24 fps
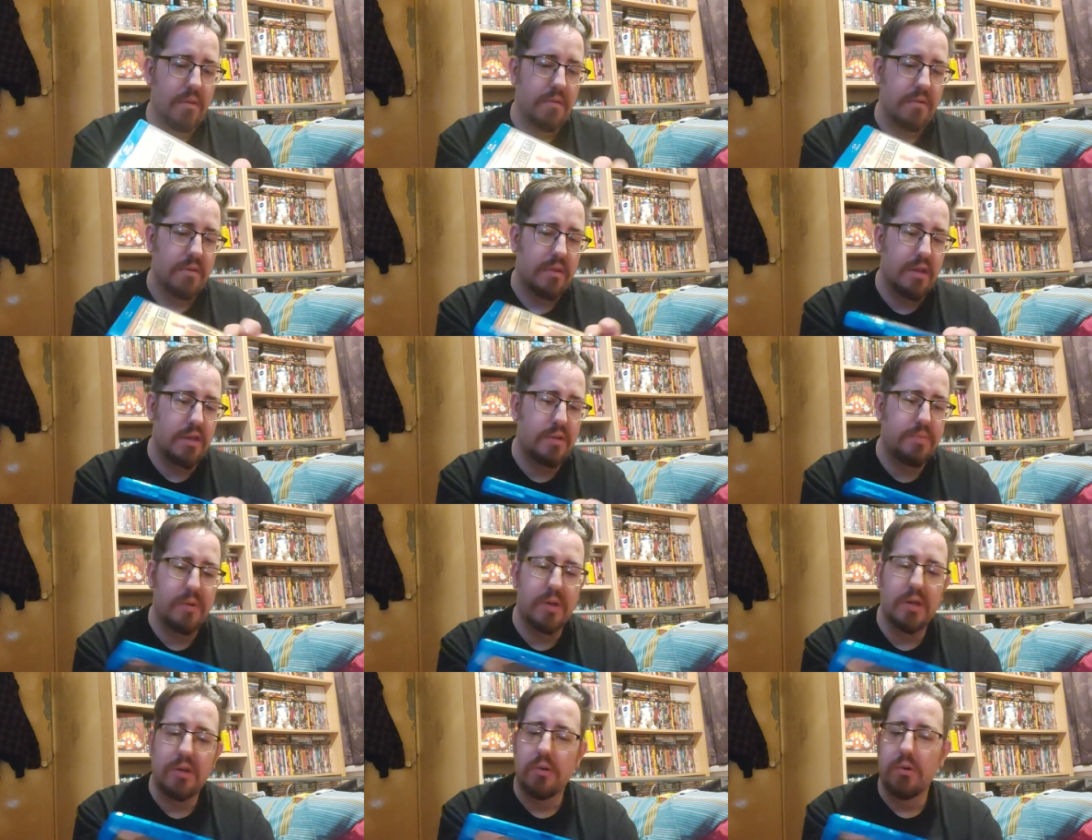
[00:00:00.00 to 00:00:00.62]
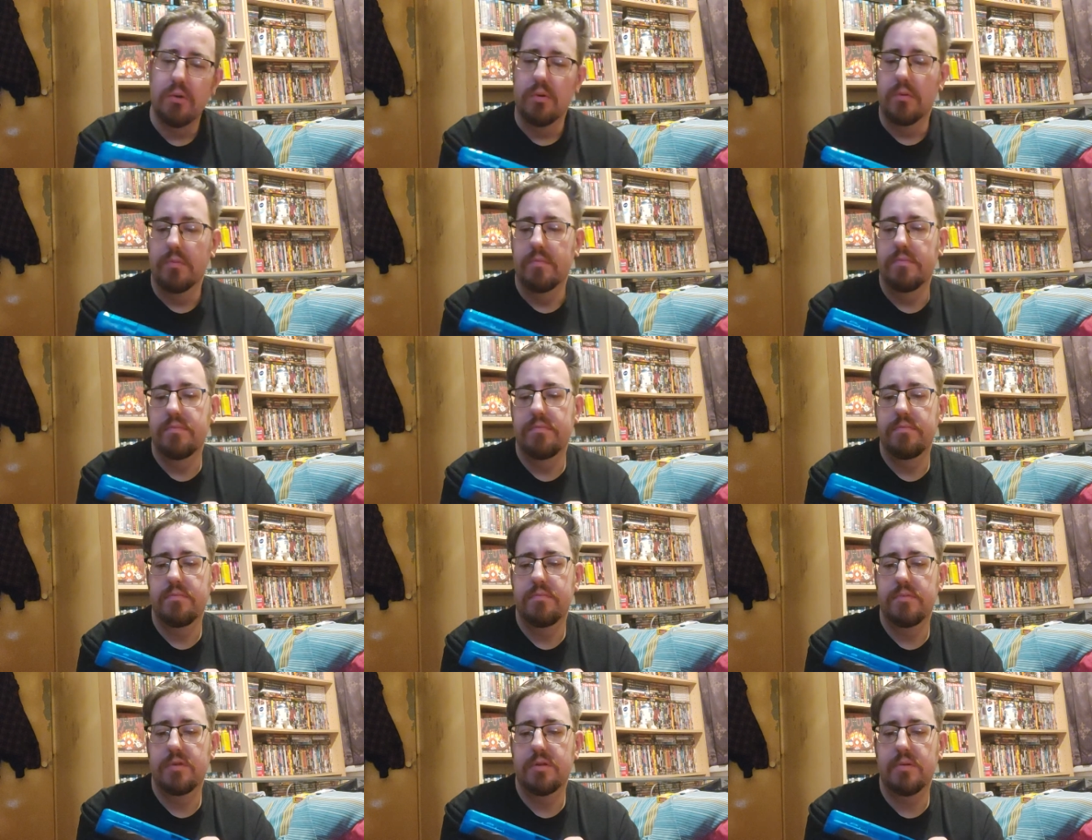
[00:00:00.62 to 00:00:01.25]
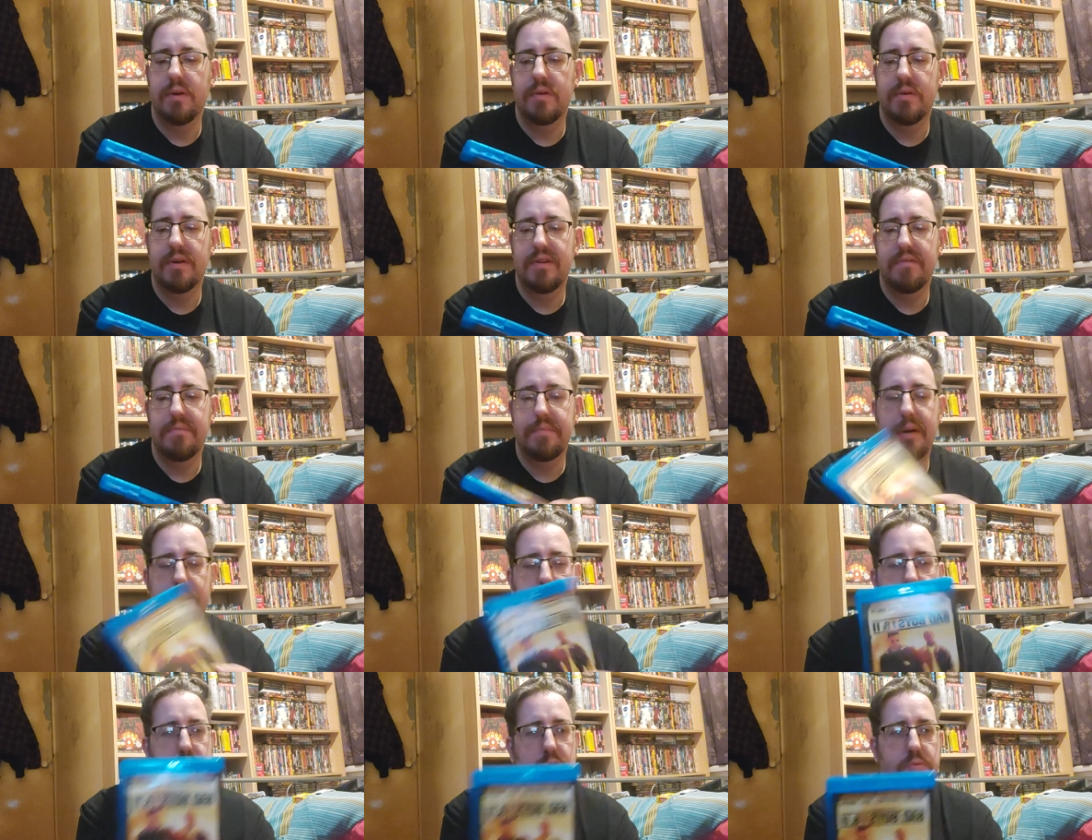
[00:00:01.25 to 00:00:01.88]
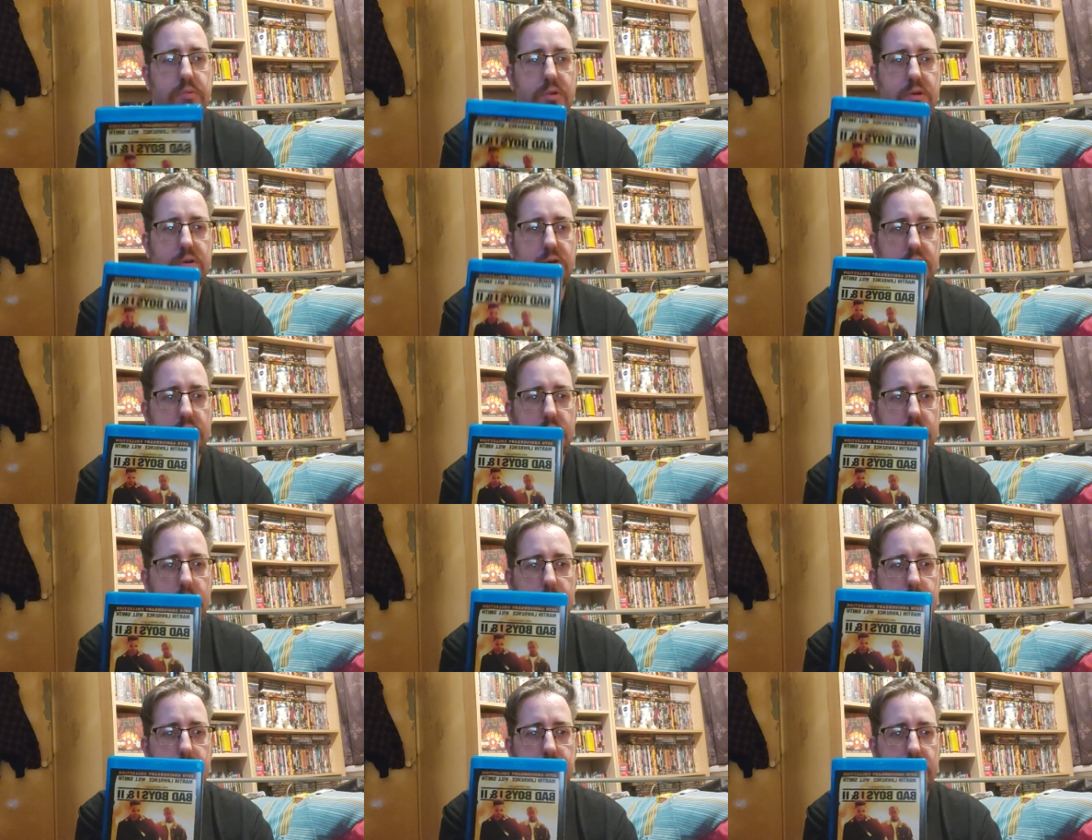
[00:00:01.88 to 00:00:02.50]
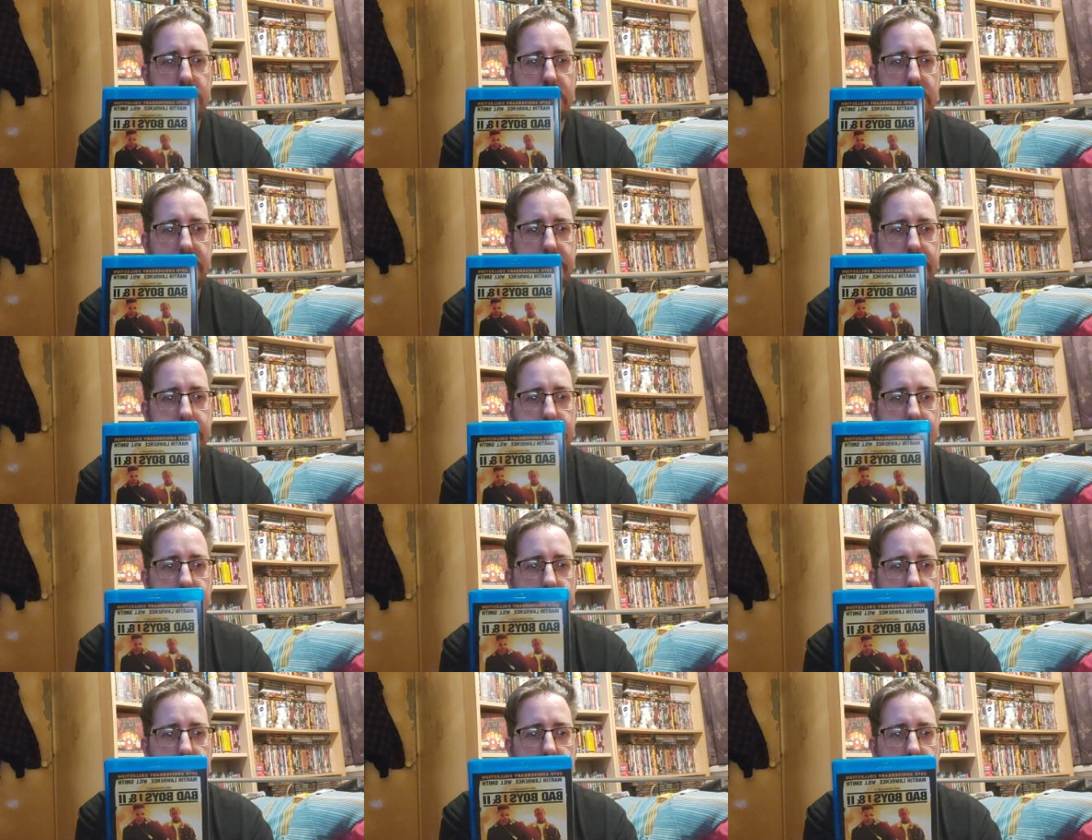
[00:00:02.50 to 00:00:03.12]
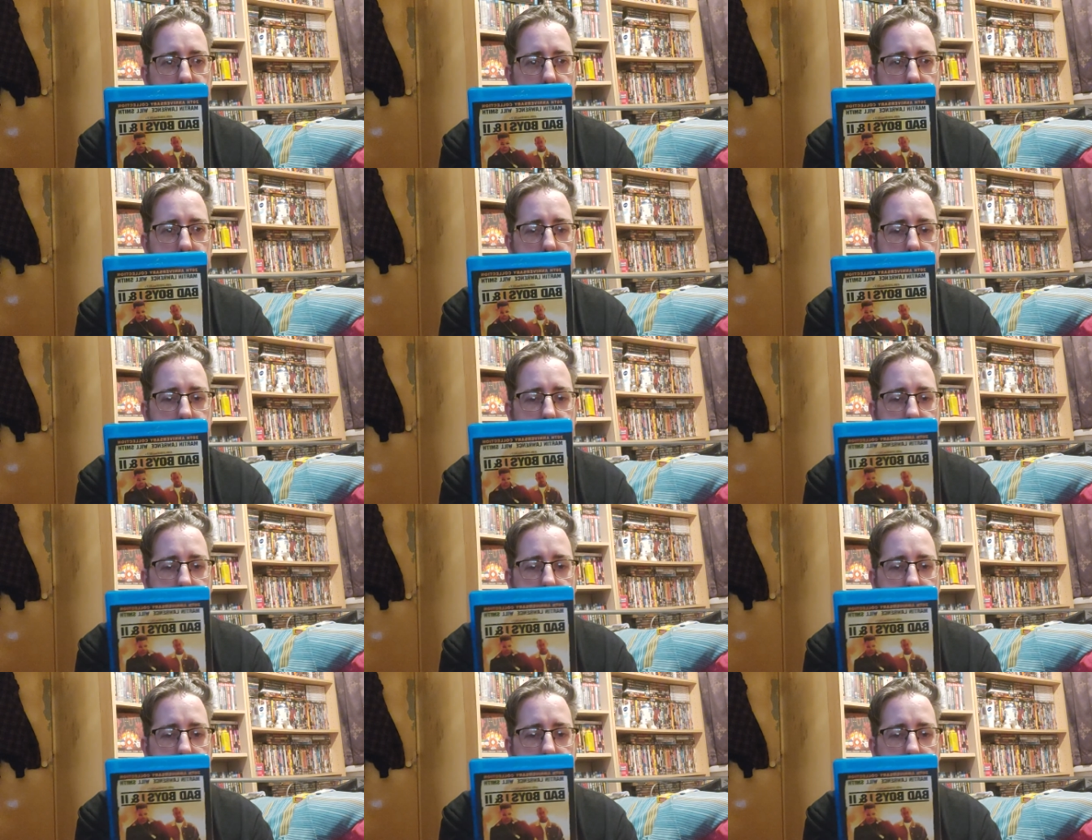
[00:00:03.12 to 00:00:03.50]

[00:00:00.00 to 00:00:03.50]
that's pretty cool. So now I have Bad Boys 1 and 2 on Blu-ray. I